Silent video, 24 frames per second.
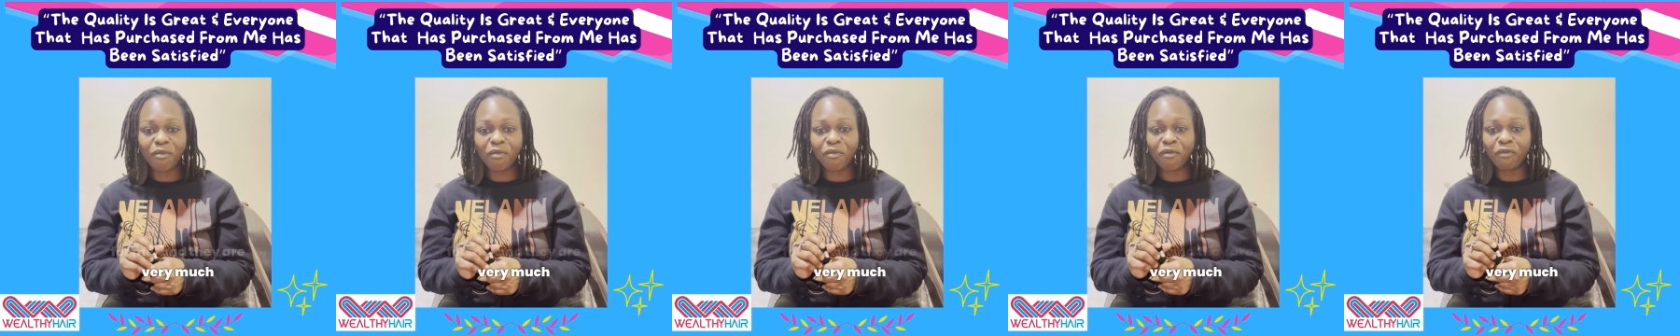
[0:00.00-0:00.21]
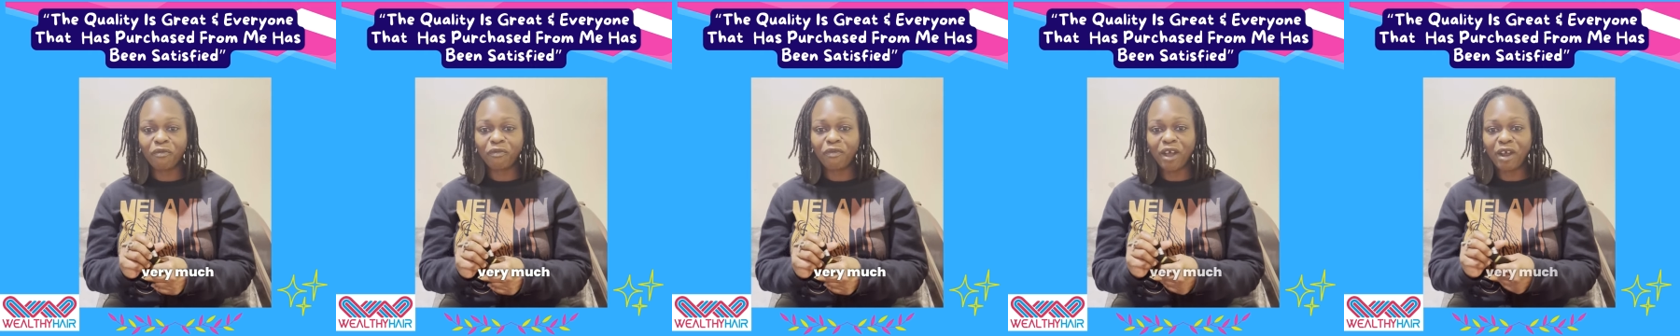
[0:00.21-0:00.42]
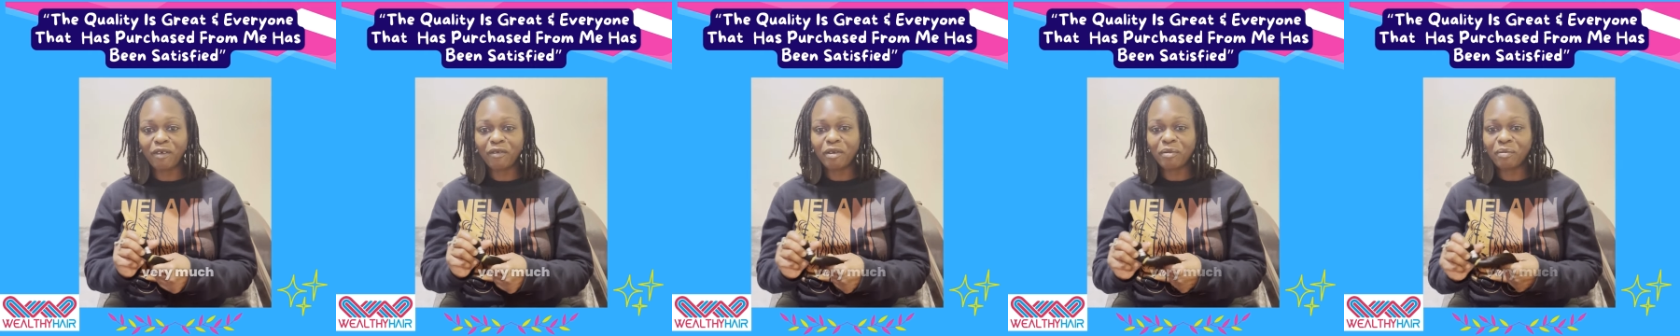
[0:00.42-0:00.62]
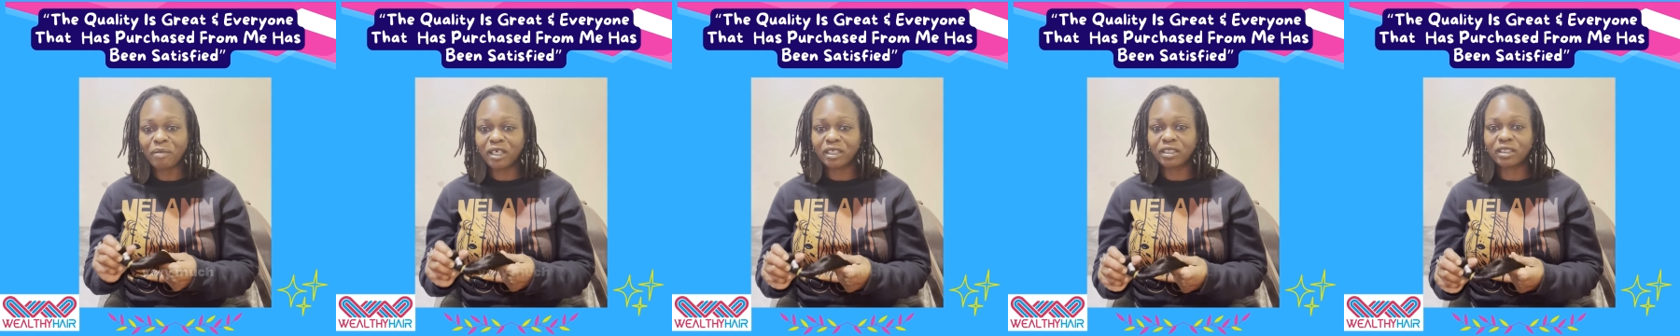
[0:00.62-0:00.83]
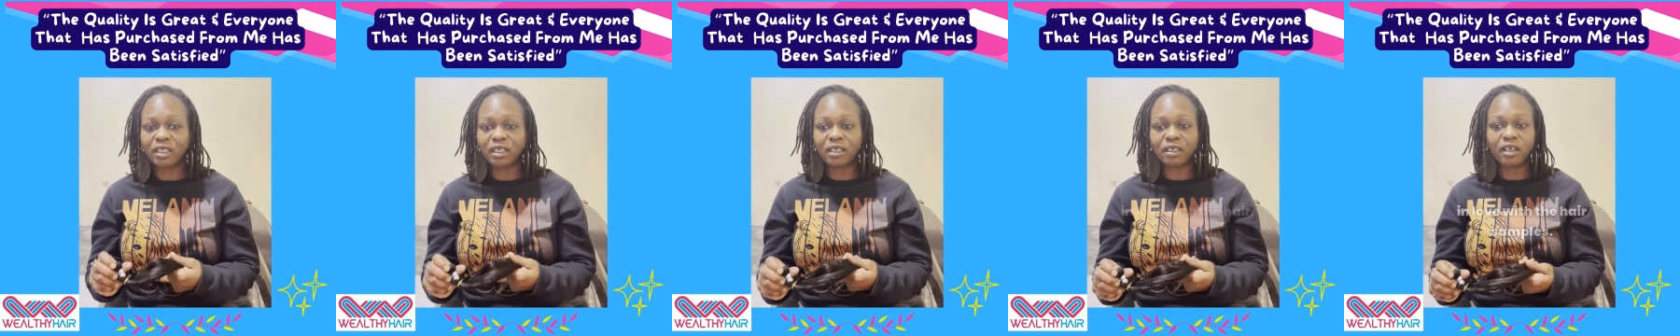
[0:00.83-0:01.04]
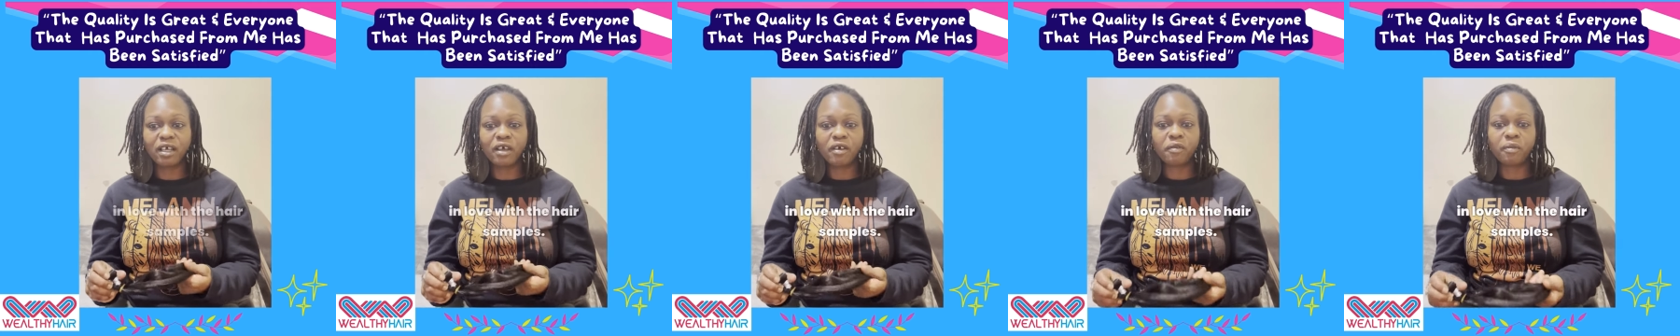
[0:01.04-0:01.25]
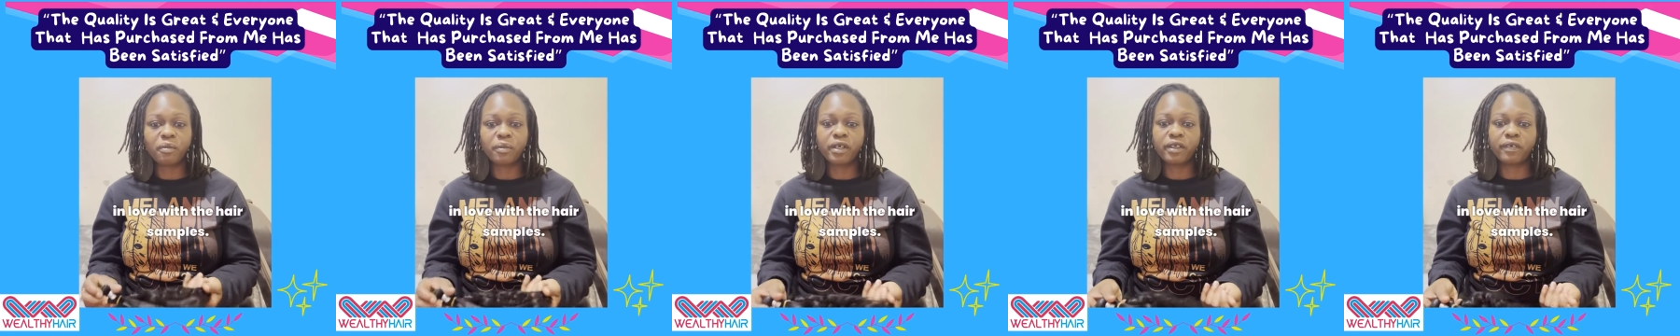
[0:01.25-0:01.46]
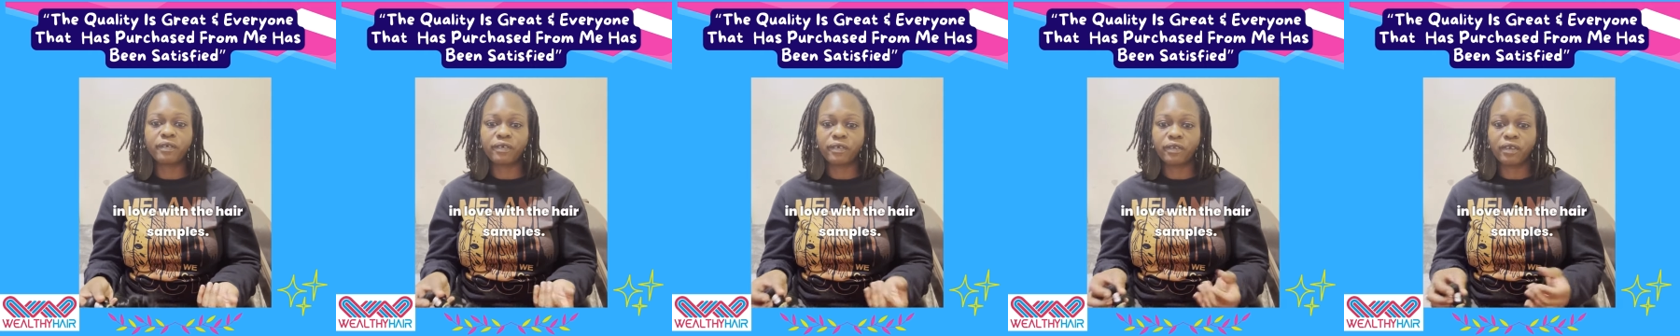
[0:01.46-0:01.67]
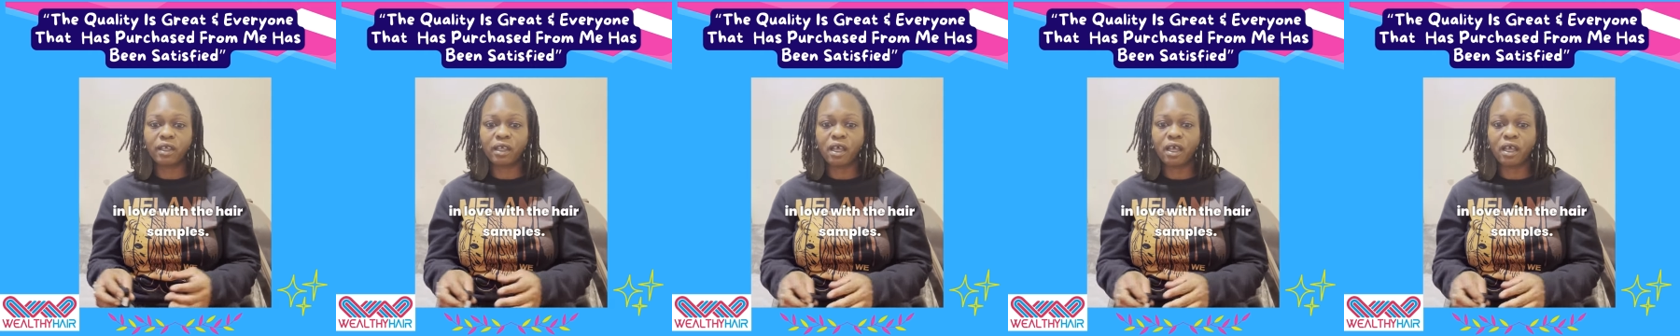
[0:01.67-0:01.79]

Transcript: very much in love with